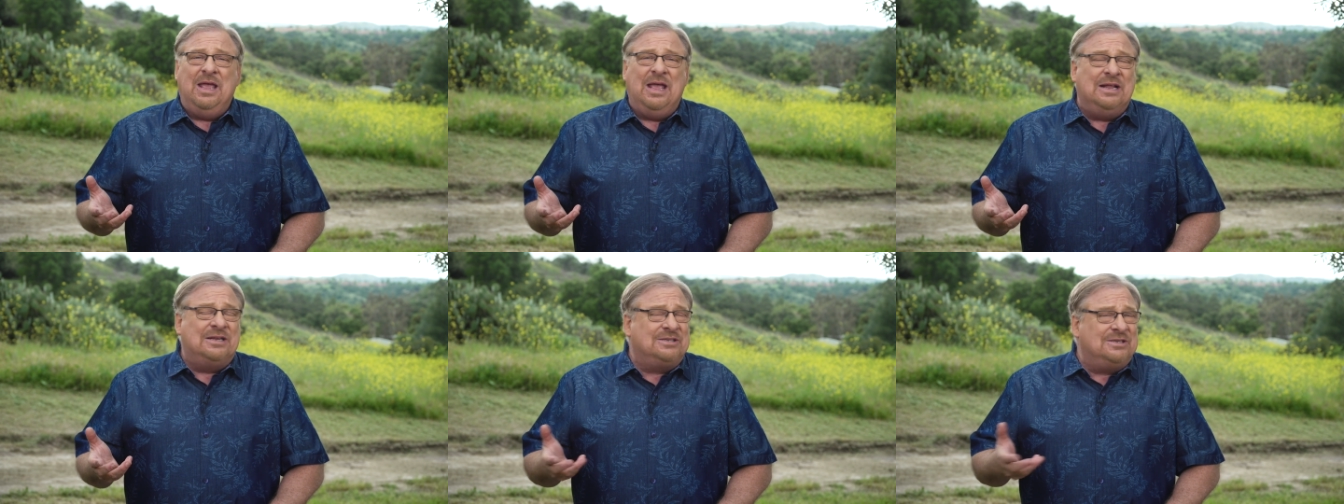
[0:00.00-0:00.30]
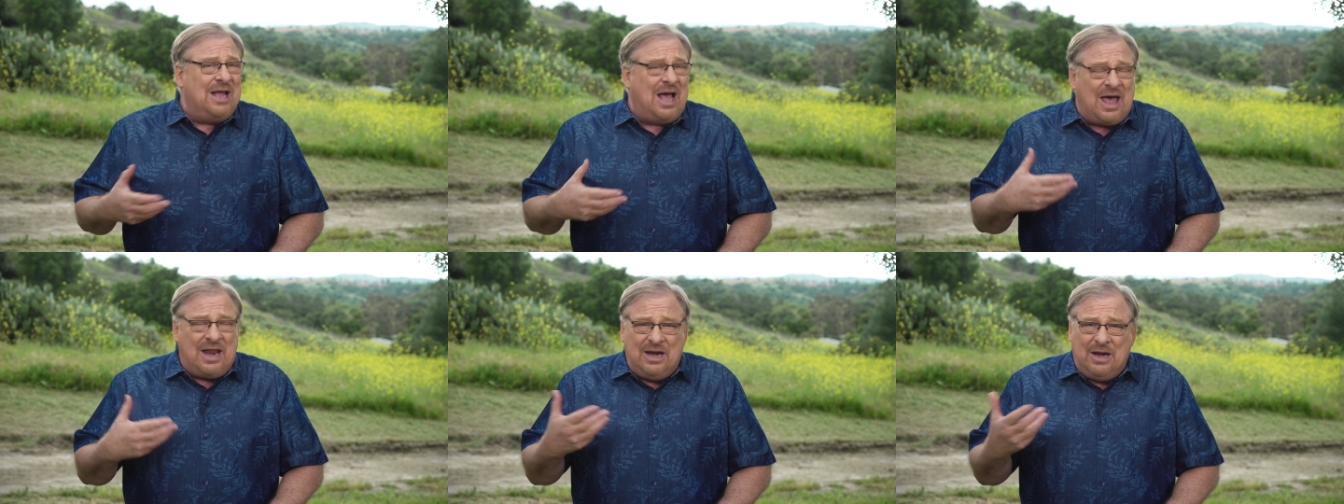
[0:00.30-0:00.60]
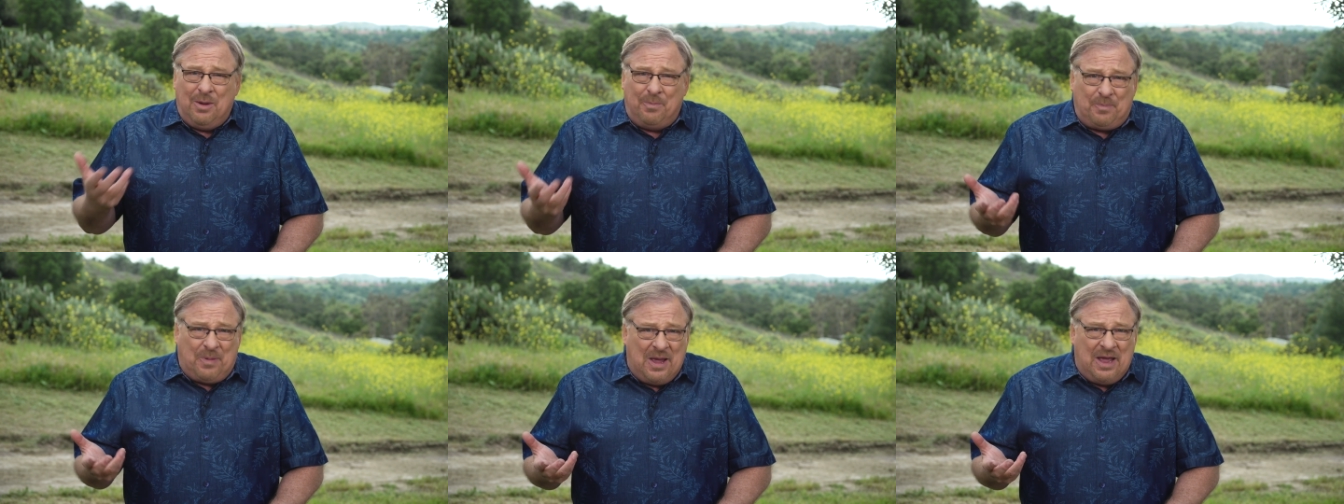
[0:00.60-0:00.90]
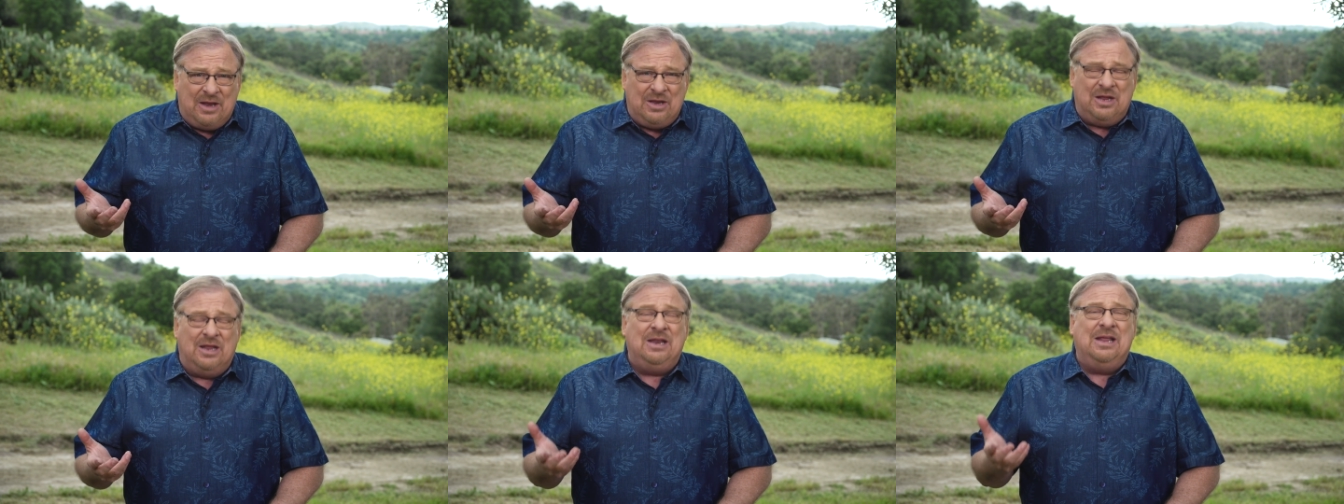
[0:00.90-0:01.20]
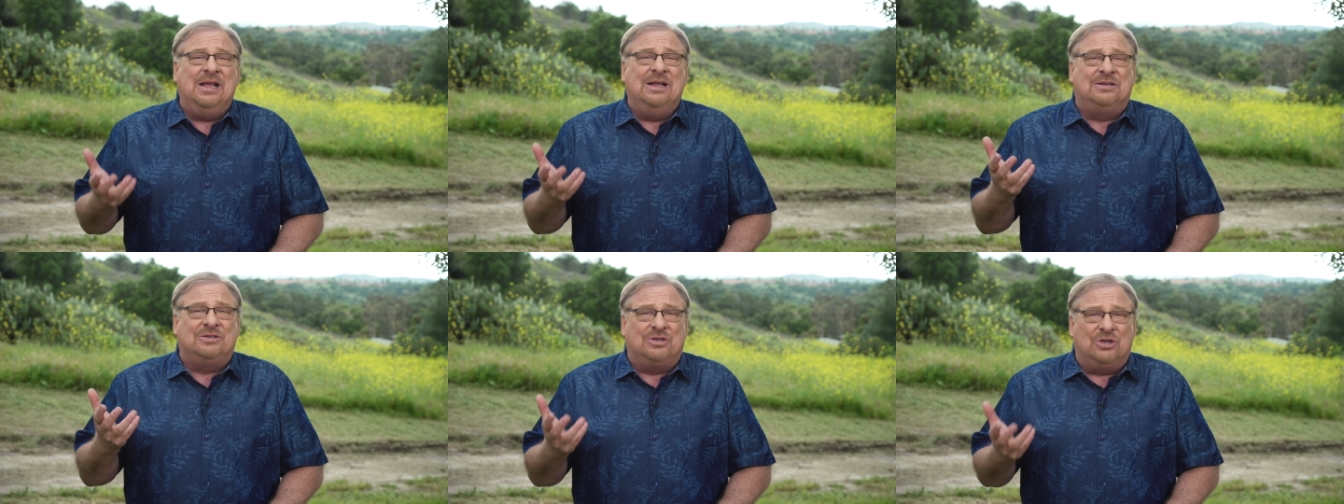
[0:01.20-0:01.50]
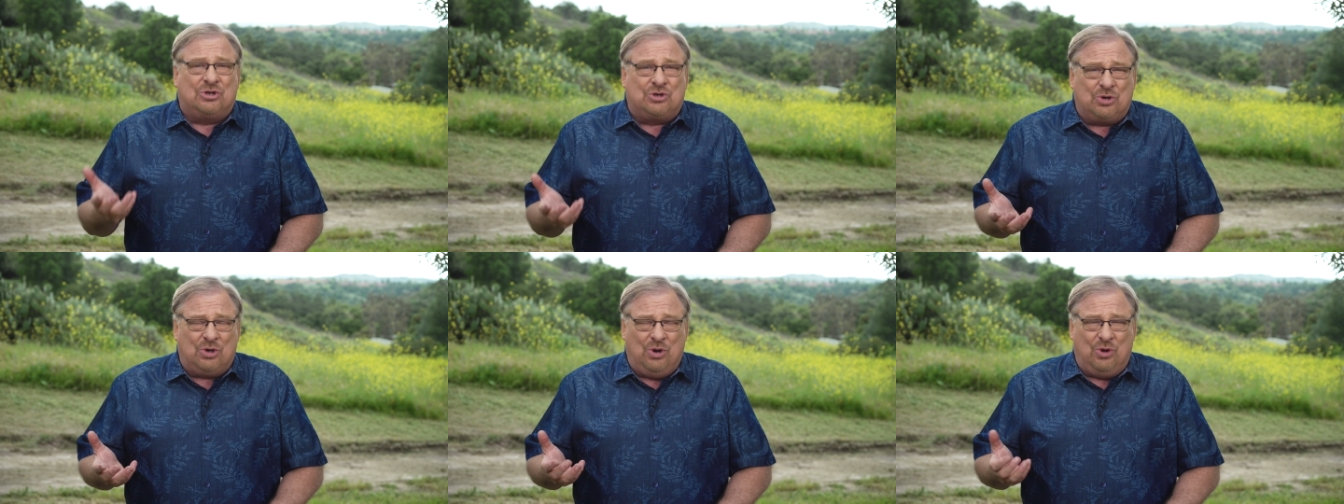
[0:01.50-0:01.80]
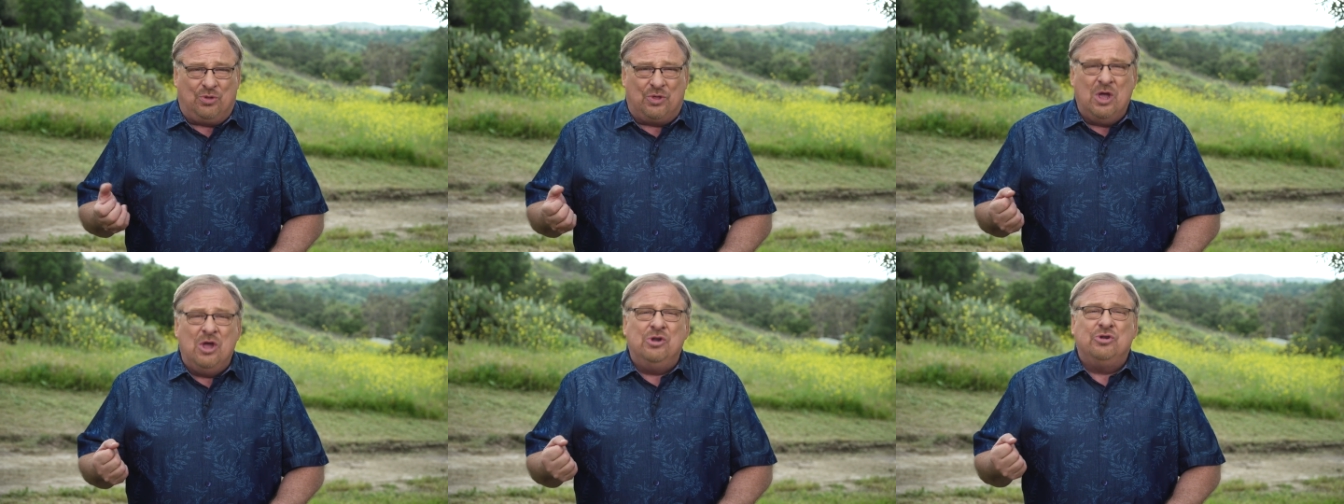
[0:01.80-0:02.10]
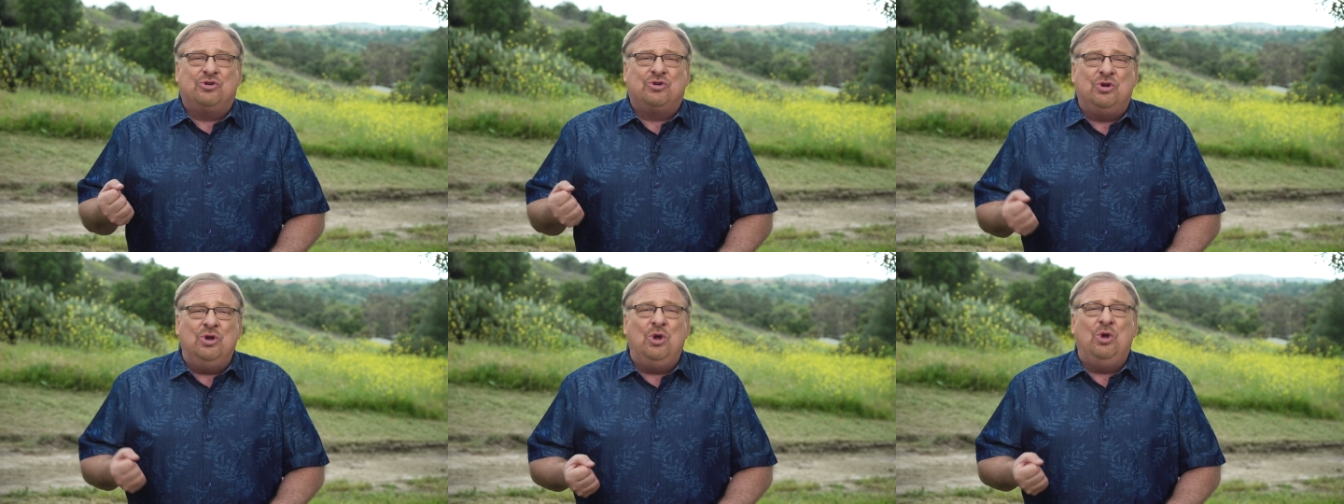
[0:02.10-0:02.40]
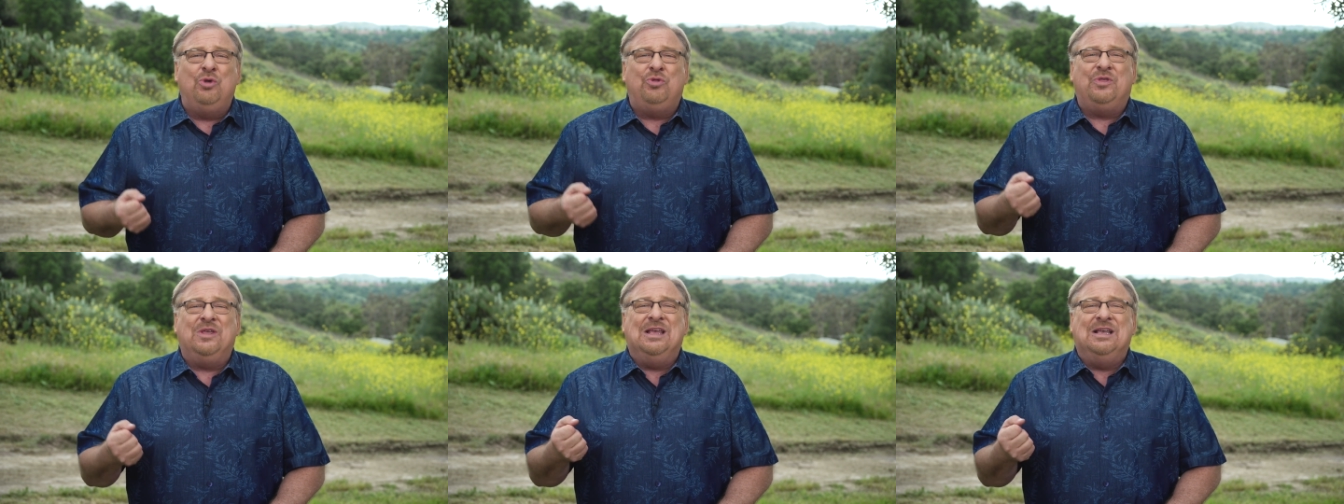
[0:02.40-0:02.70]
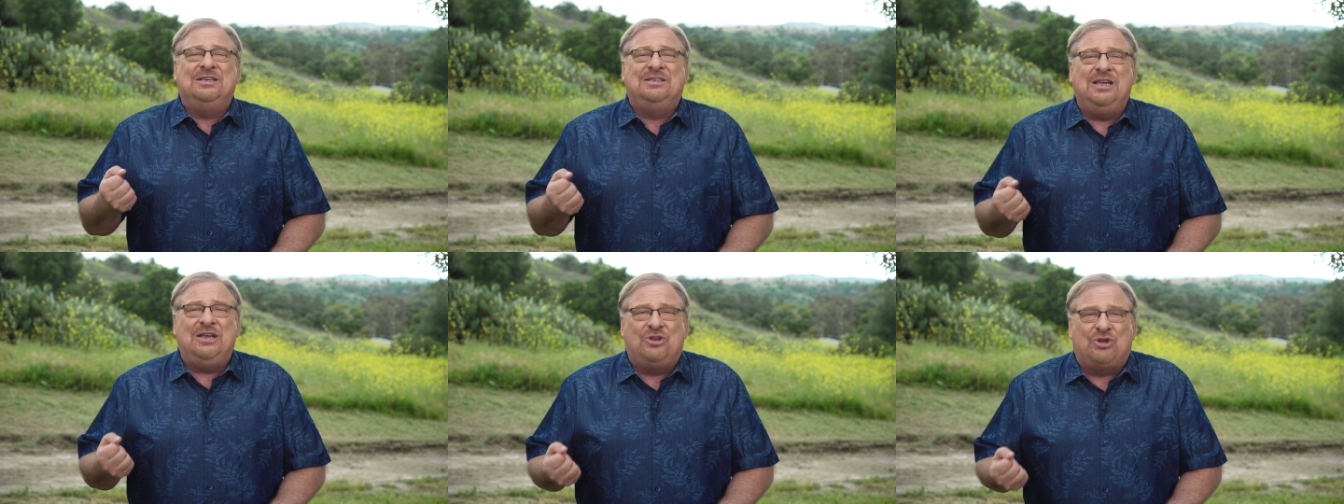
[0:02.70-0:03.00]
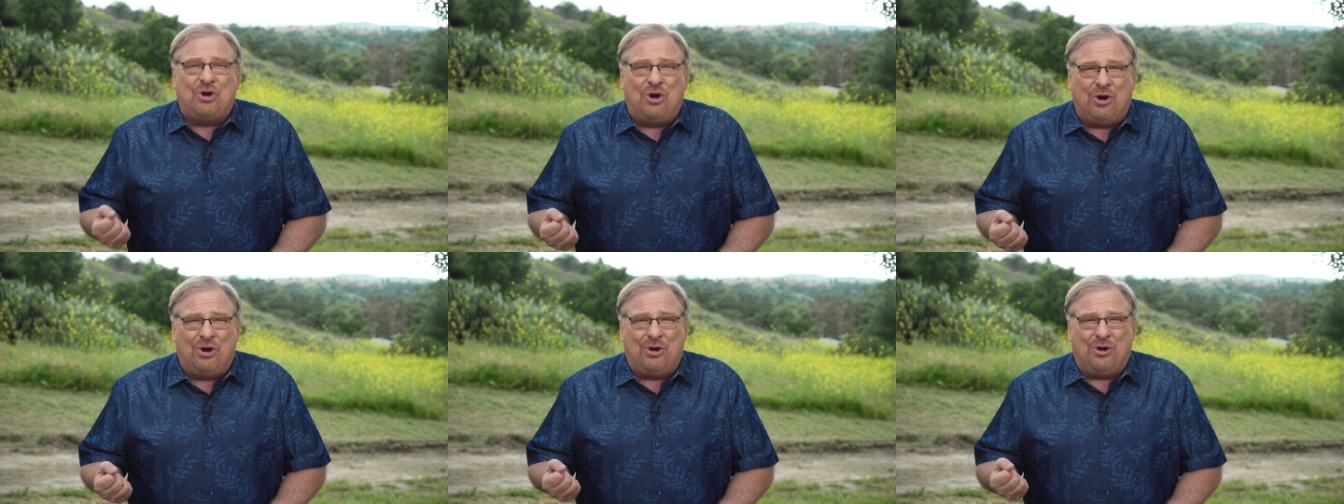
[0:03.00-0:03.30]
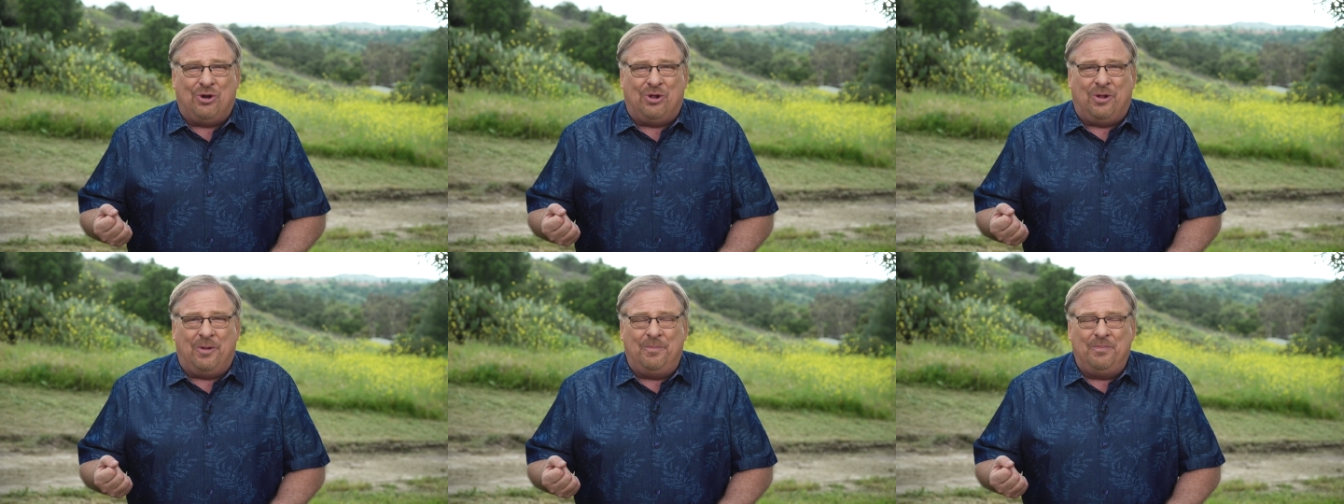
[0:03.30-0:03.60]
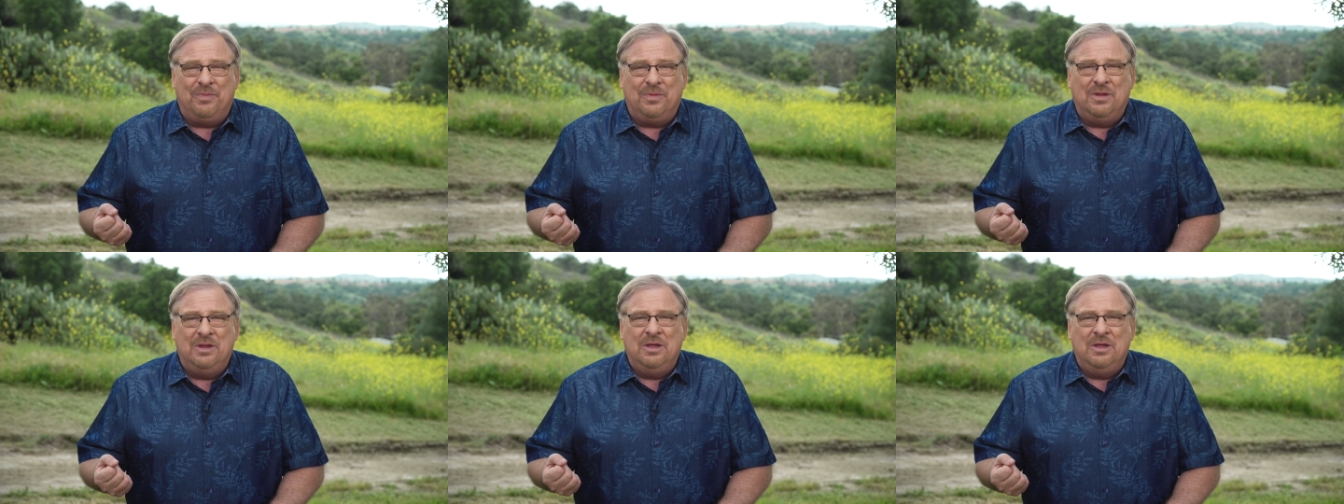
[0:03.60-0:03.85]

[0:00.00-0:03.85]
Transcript: It's not an opinion, it's the truth. Truth is eternal.